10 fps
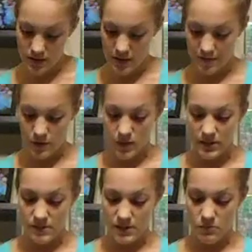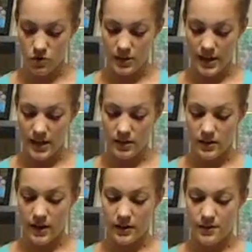And if you want it to be more
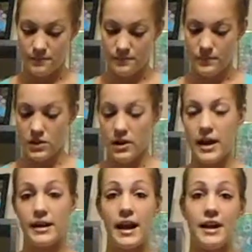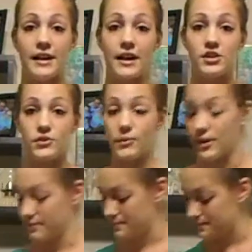cake-like, go ahead and add an extra
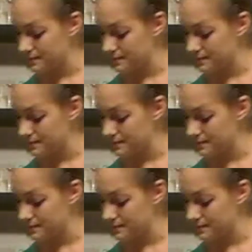one.